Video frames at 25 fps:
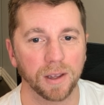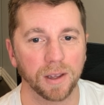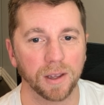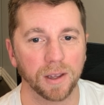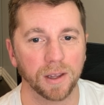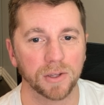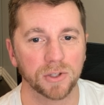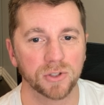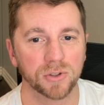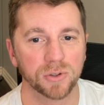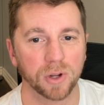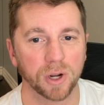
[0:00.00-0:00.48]

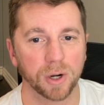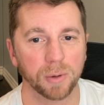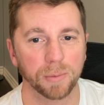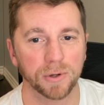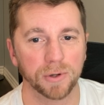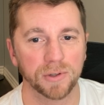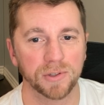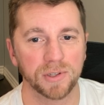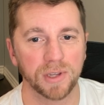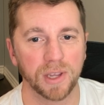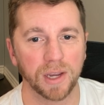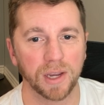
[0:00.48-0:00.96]
Astronomer
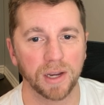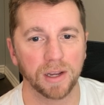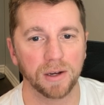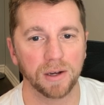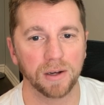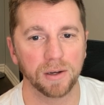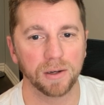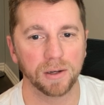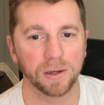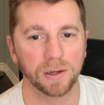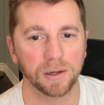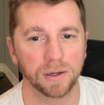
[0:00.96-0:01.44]

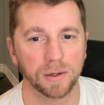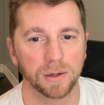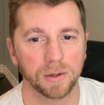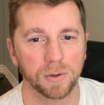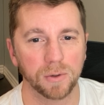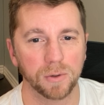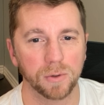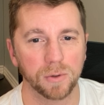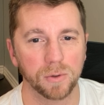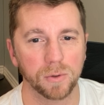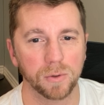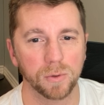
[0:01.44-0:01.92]
Sagan,
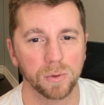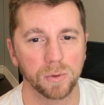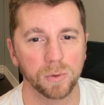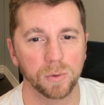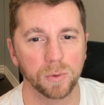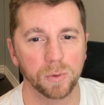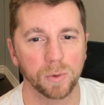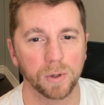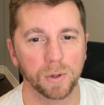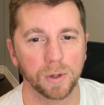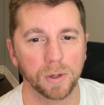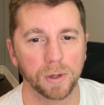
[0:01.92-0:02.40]

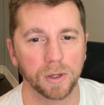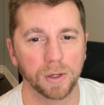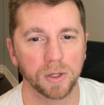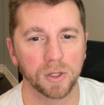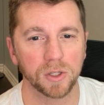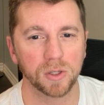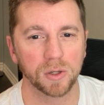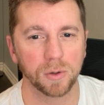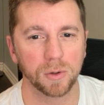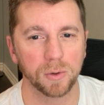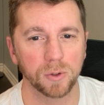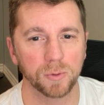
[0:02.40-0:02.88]

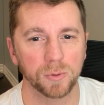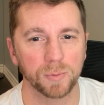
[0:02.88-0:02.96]
whose